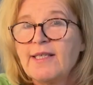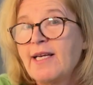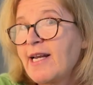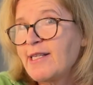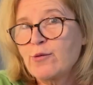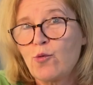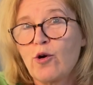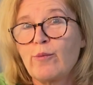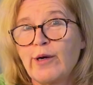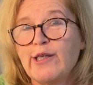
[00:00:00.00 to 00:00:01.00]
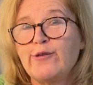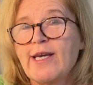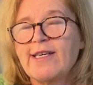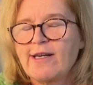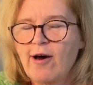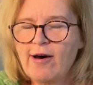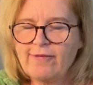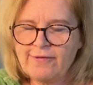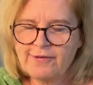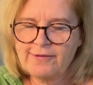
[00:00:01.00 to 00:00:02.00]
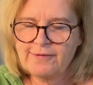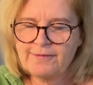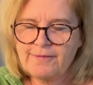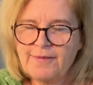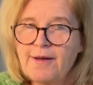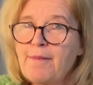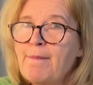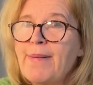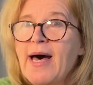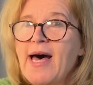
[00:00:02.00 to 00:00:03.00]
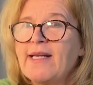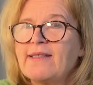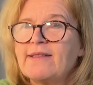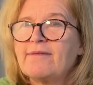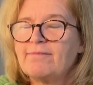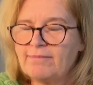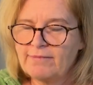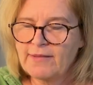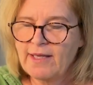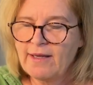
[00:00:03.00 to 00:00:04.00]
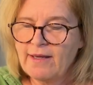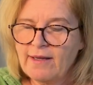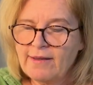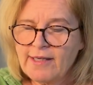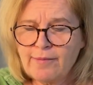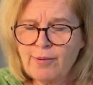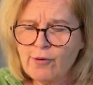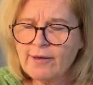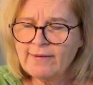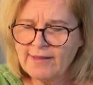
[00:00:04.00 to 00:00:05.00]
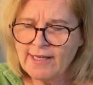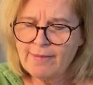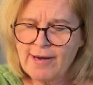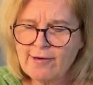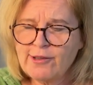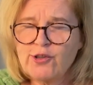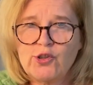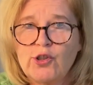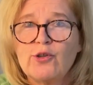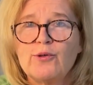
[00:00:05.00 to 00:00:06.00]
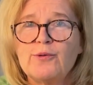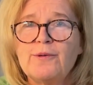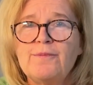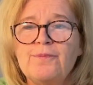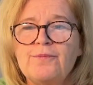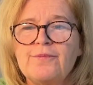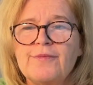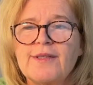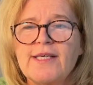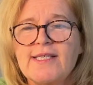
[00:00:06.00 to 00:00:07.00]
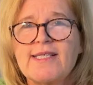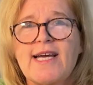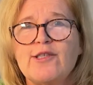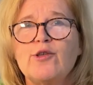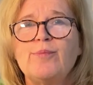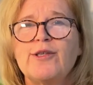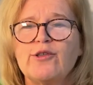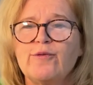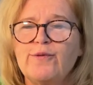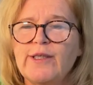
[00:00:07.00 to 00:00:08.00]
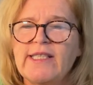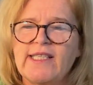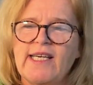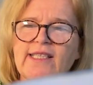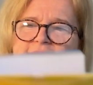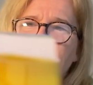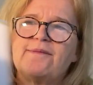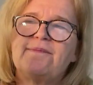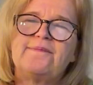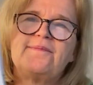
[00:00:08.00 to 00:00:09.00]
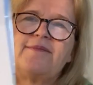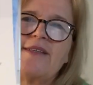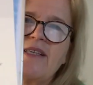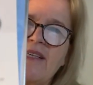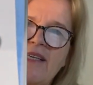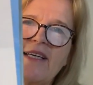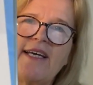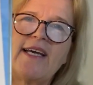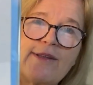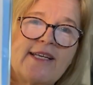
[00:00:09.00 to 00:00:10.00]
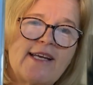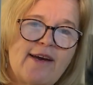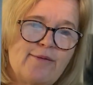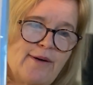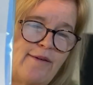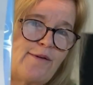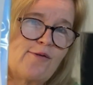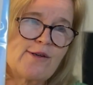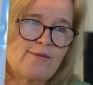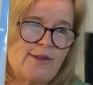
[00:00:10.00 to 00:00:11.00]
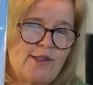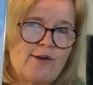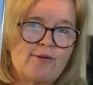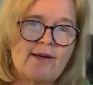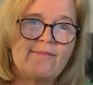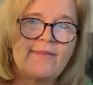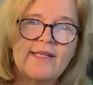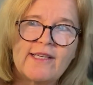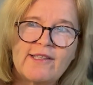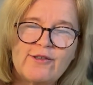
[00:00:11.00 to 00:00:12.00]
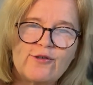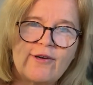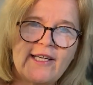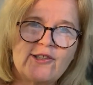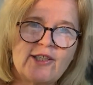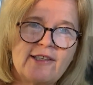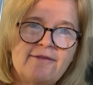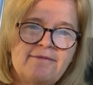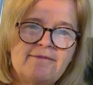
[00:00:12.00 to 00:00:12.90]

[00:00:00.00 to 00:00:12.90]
and it's warm when you take it off. But the important thing about a shoe is that you put your foot in it. Then I, of course, would show them the illustration.